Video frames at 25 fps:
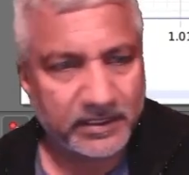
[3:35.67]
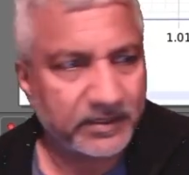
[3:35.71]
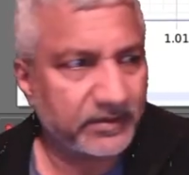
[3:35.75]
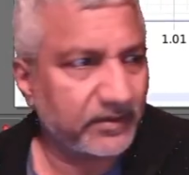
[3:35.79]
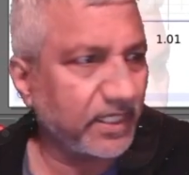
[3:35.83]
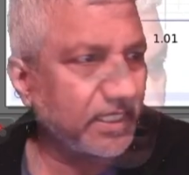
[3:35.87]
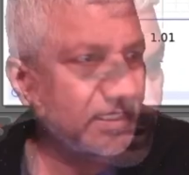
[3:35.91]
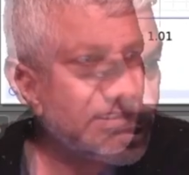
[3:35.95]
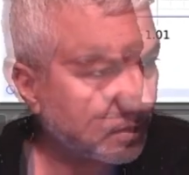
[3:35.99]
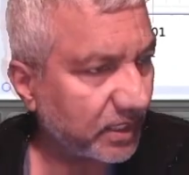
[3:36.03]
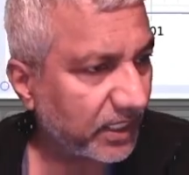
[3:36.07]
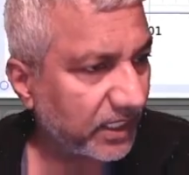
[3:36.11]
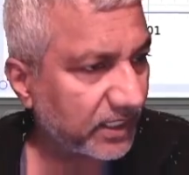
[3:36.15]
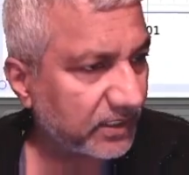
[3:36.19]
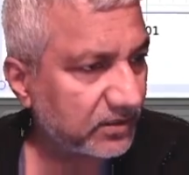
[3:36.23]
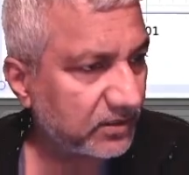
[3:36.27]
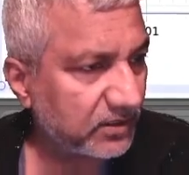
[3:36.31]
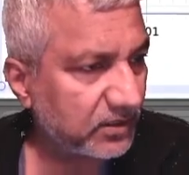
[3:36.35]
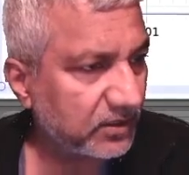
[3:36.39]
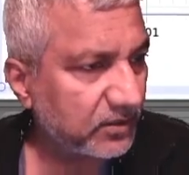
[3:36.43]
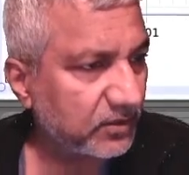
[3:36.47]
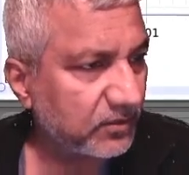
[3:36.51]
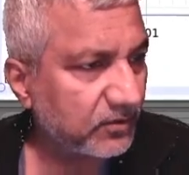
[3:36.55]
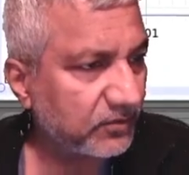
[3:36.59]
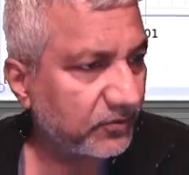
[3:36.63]
That's it.
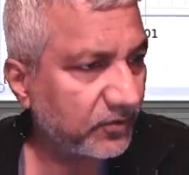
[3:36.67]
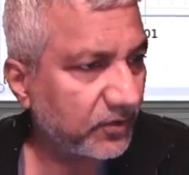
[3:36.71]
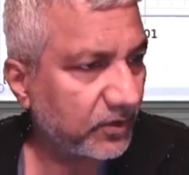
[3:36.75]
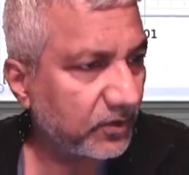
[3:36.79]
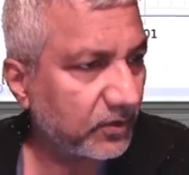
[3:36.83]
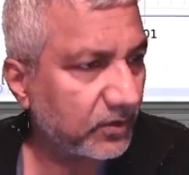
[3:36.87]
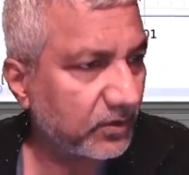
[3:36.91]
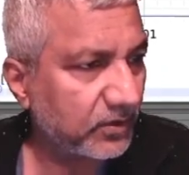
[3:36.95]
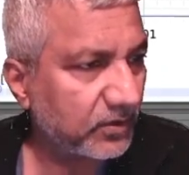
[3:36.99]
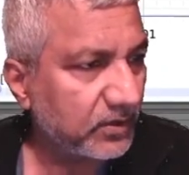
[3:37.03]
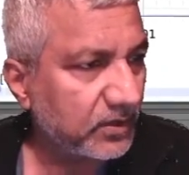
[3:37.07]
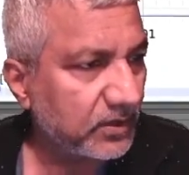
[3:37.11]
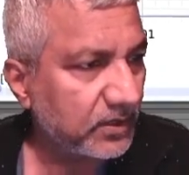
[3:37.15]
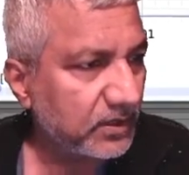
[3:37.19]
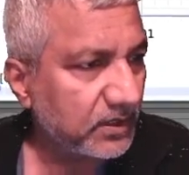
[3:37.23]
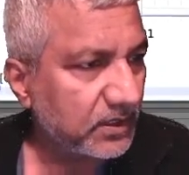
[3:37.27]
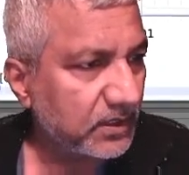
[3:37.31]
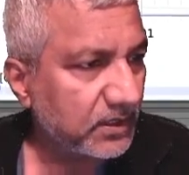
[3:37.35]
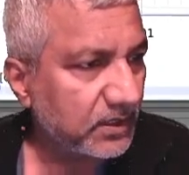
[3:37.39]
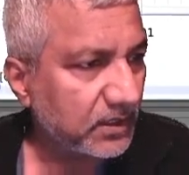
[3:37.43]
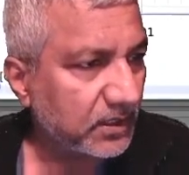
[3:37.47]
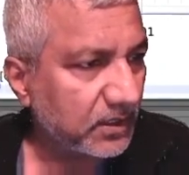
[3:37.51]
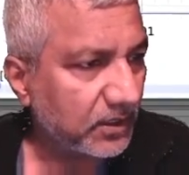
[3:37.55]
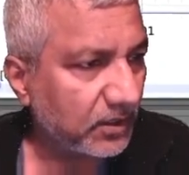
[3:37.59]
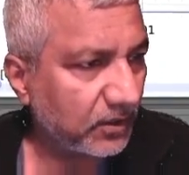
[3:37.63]
Actually go for
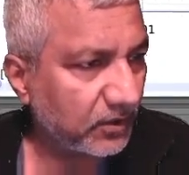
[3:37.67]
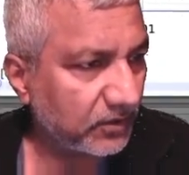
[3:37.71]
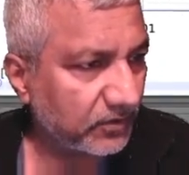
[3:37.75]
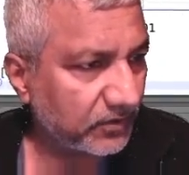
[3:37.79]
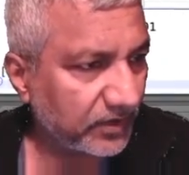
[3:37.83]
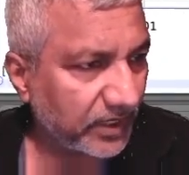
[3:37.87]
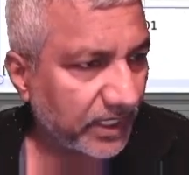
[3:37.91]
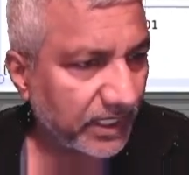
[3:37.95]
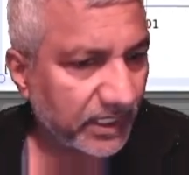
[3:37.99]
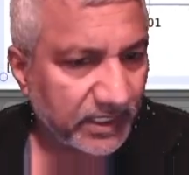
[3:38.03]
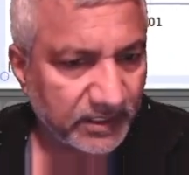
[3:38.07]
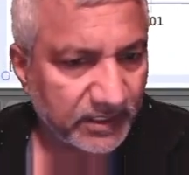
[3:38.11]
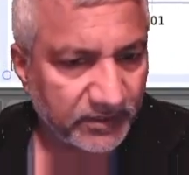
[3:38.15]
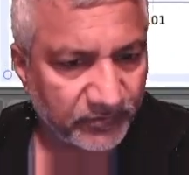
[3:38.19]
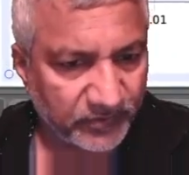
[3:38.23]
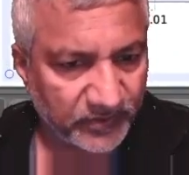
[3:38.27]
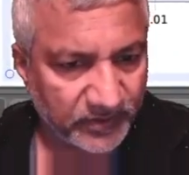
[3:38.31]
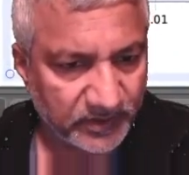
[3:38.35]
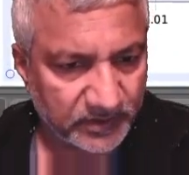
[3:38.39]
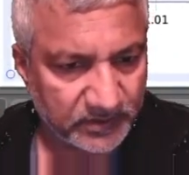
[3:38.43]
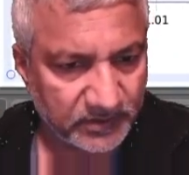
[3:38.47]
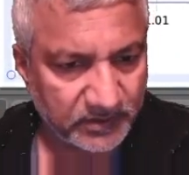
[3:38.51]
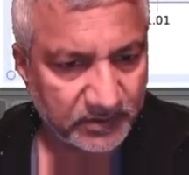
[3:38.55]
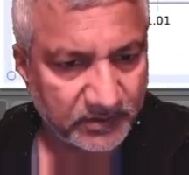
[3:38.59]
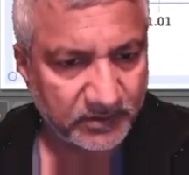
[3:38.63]
quadratic
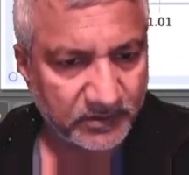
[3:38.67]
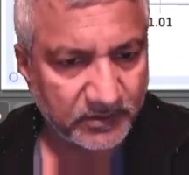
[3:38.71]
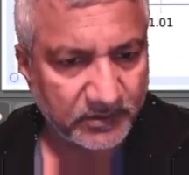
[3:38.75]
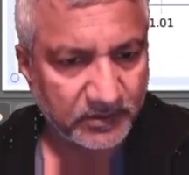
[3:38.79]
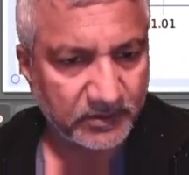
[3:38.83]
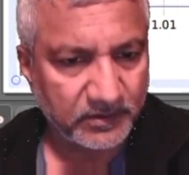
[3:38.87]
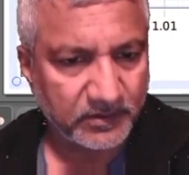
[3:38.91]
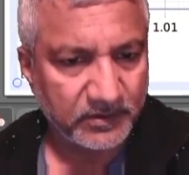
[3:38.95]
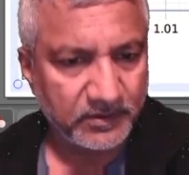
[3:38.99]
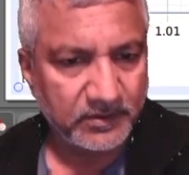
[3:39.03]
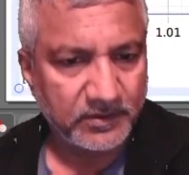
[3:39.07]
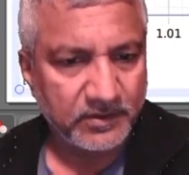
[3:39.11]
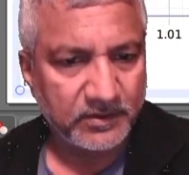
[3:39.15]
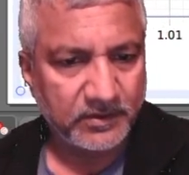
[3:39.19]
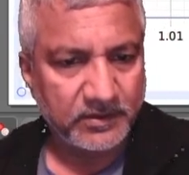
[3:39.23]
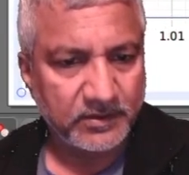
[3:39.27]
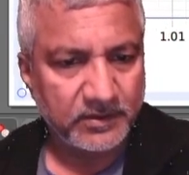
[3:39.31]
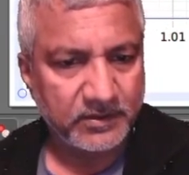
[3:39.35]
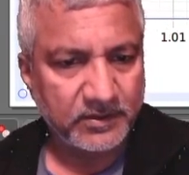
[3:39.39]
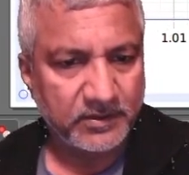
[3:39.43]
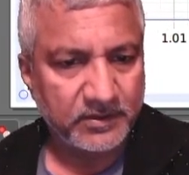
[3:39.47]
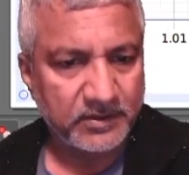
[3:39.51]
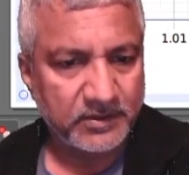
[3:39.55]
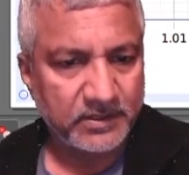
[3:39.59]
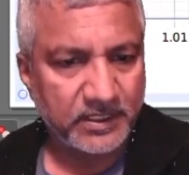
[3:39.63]
fit.
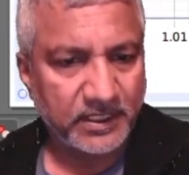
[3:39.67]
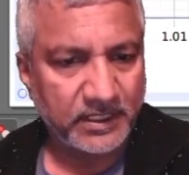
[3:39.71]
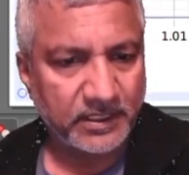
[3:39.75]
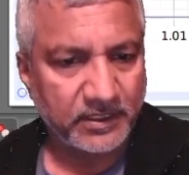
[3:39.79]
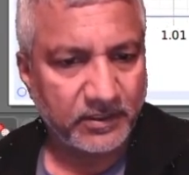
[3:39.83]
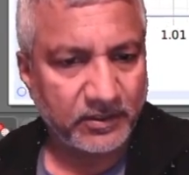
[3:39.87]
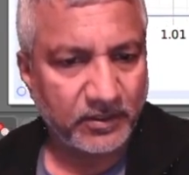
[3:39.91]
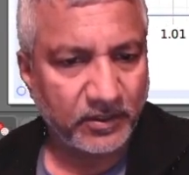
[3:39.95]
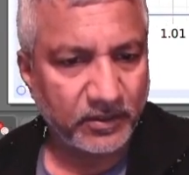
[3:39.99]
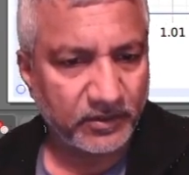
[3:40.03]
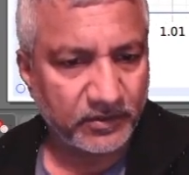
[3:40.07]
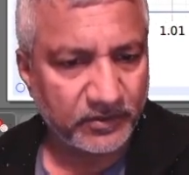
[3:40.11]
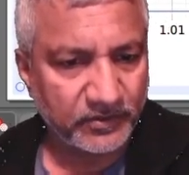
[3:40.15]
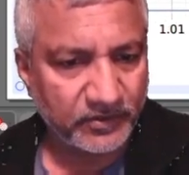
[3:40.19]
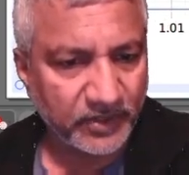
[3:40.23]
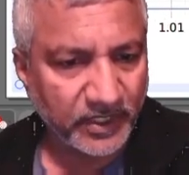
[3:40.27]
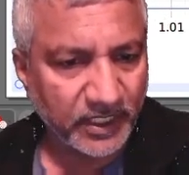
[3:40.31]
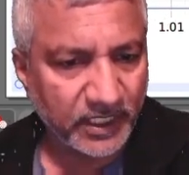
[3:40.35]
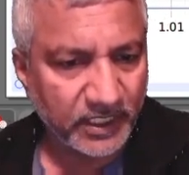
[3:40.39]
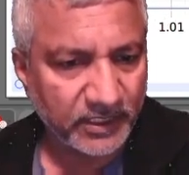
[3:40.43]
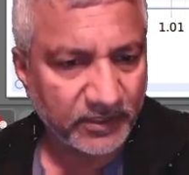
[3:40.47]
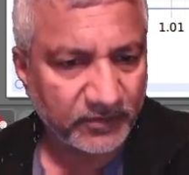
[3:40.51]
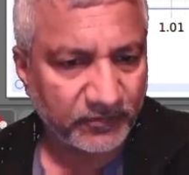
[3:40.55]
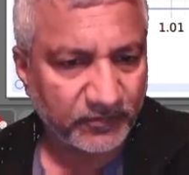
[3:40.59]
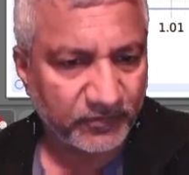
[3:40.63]
Take
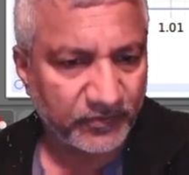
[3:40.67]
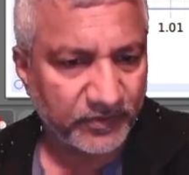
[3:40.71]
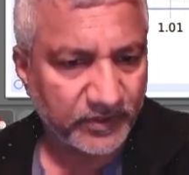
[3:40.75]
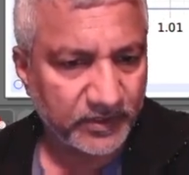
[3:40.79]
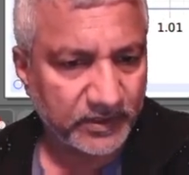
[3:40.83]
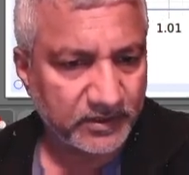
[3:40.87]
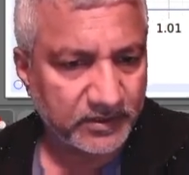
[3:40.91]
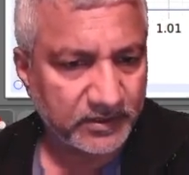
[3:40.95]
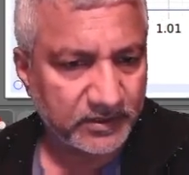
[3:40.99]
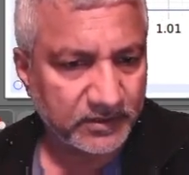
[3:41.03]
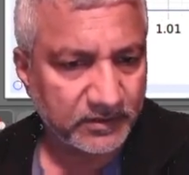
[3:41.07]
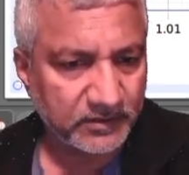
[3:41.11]
quadratic fit.